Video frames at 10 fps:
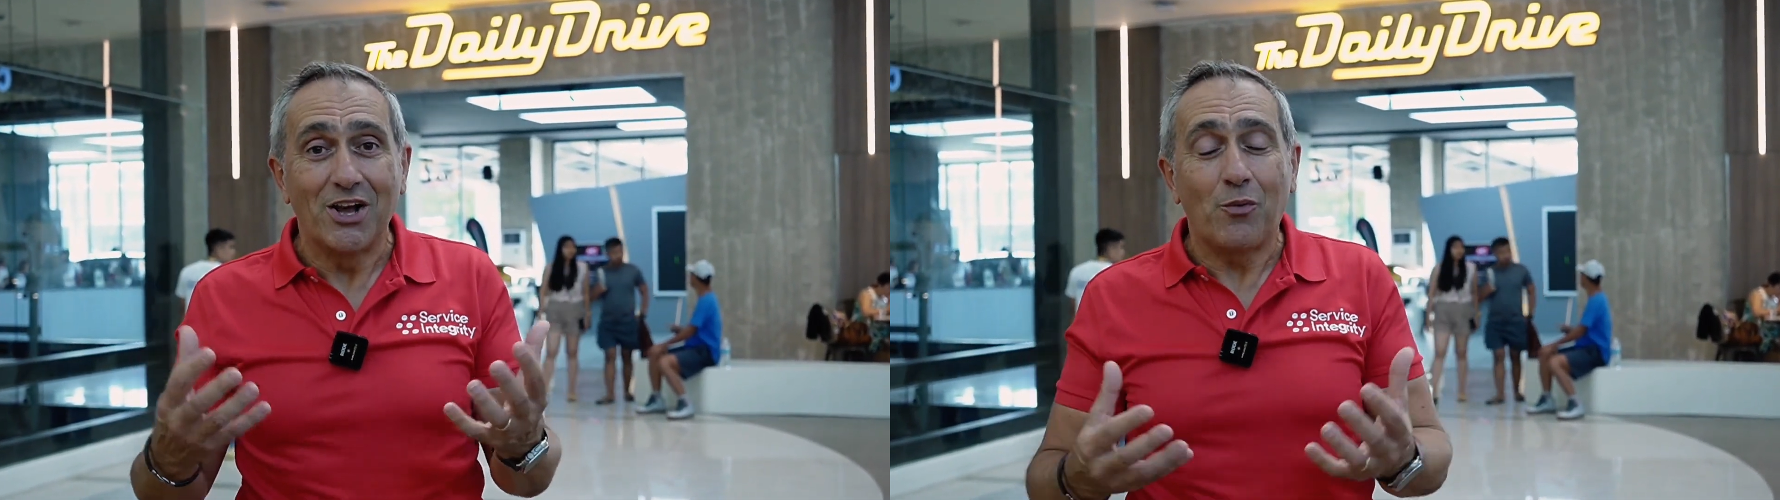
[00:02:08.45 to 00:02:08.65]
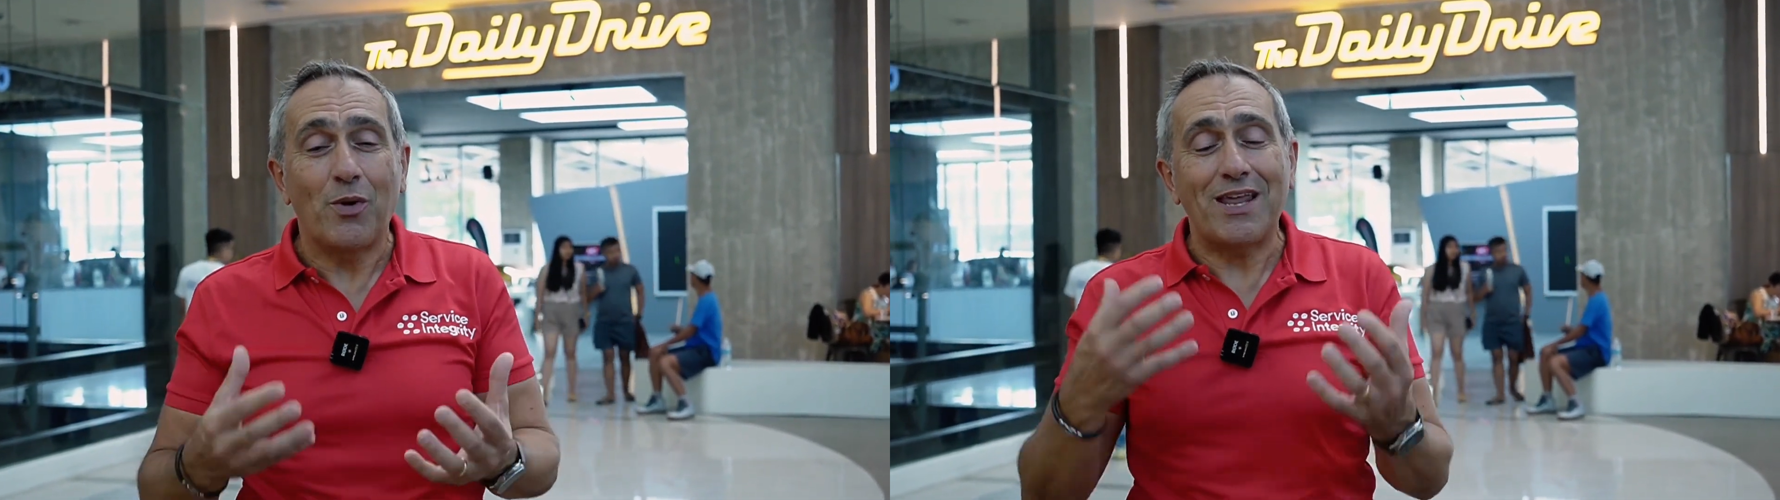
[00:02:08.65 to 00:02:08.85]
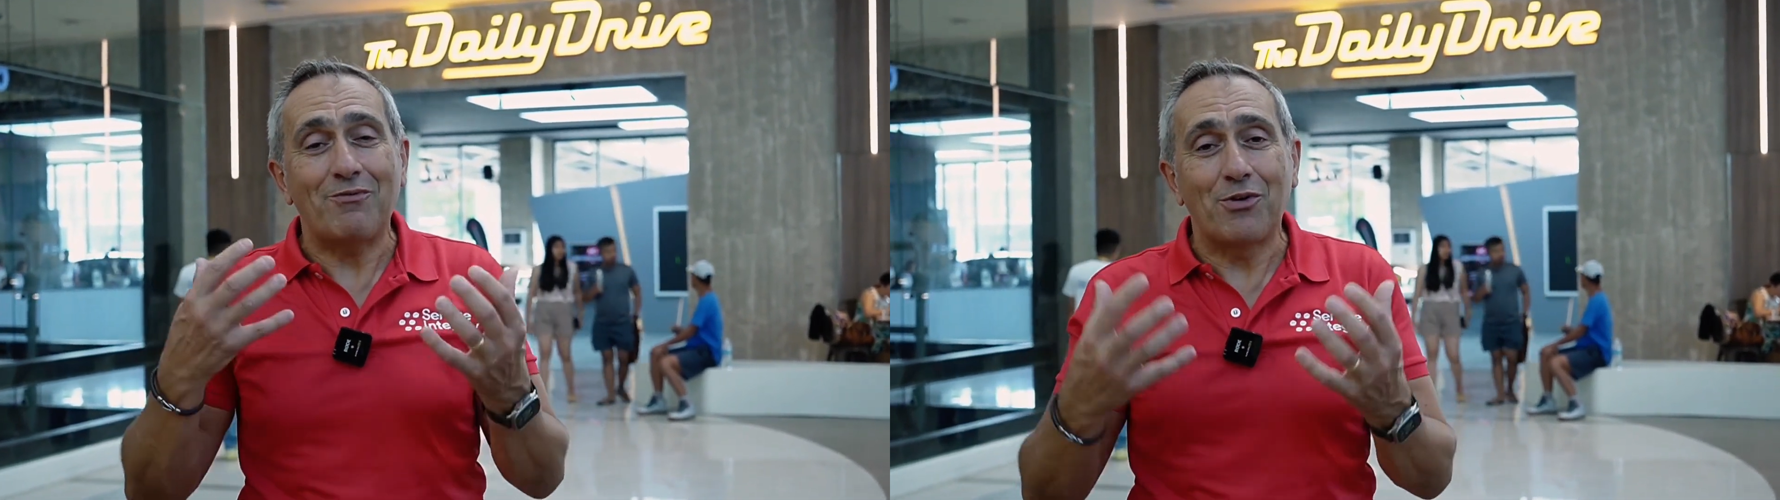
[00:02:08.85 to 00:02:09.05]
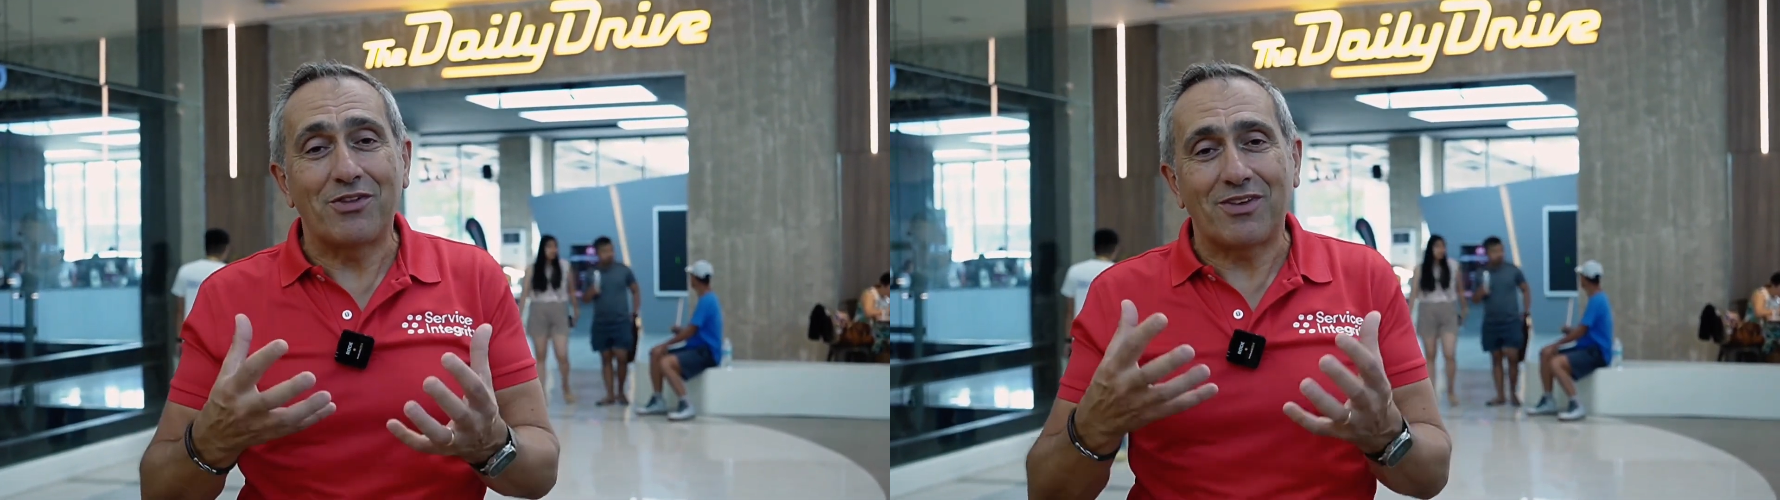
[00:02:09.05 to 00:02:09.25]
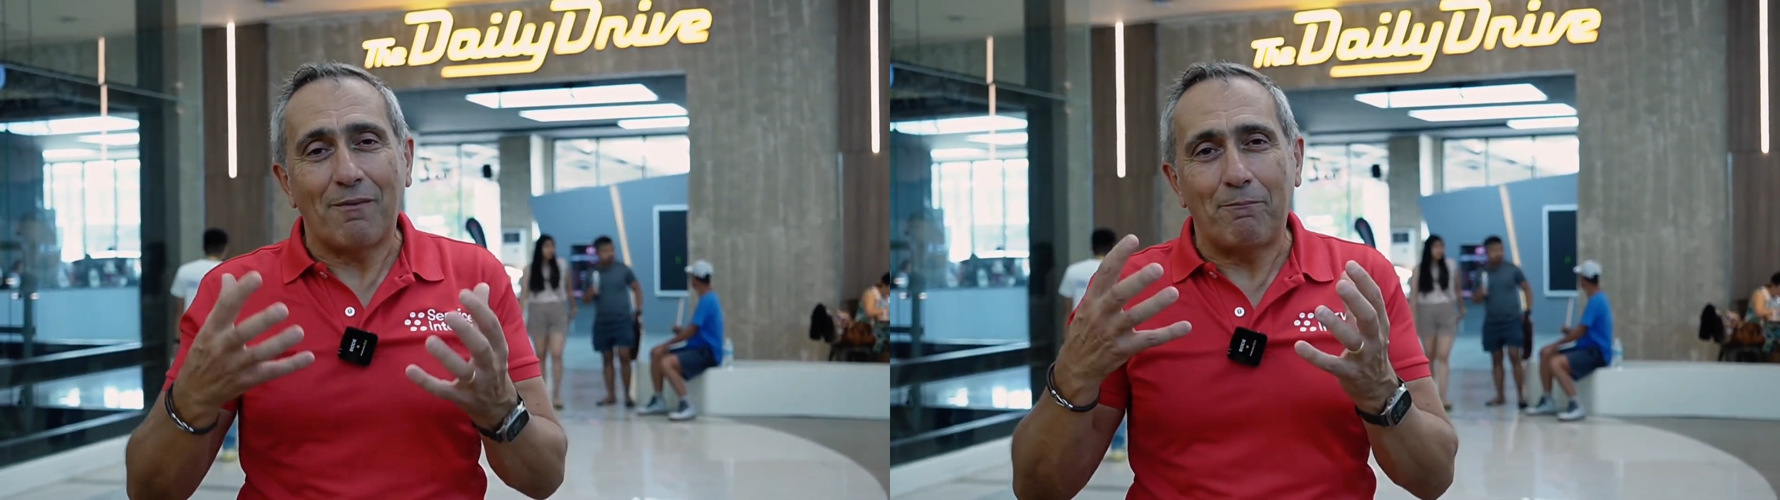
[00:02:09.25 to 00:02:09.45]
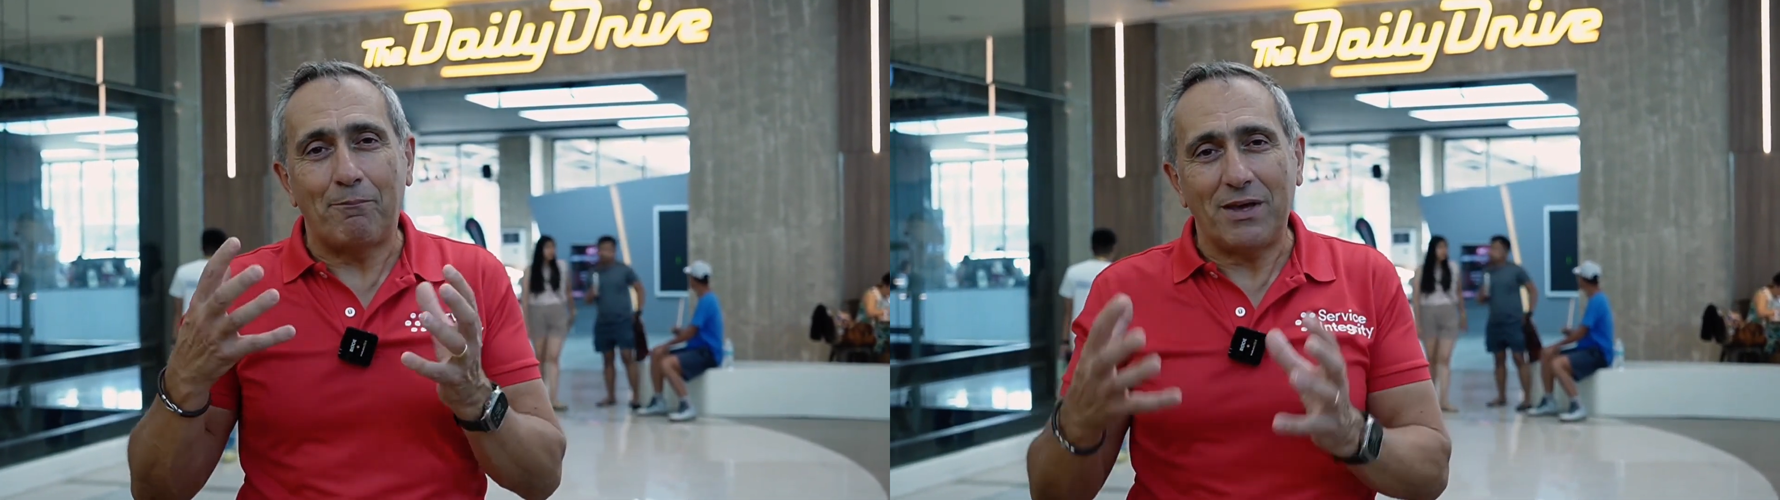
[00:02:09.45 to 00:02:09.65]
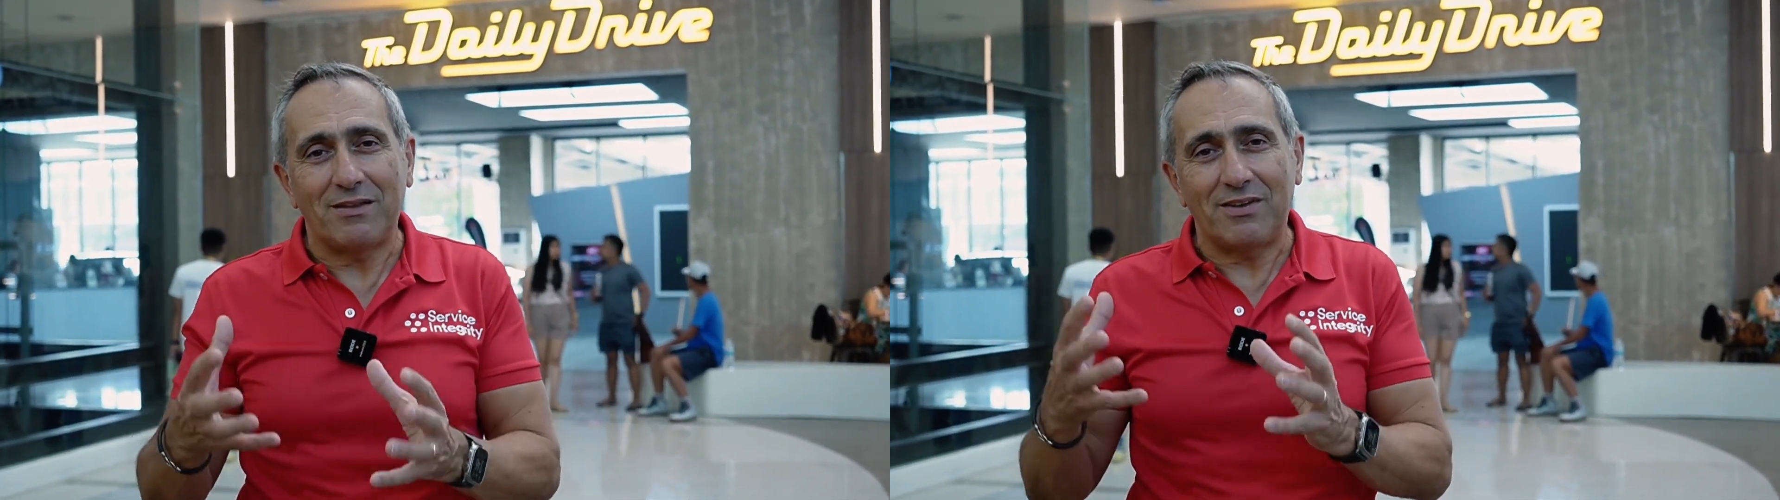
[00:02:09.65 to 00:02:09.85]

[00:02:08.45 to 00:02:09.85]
Whenever it's a big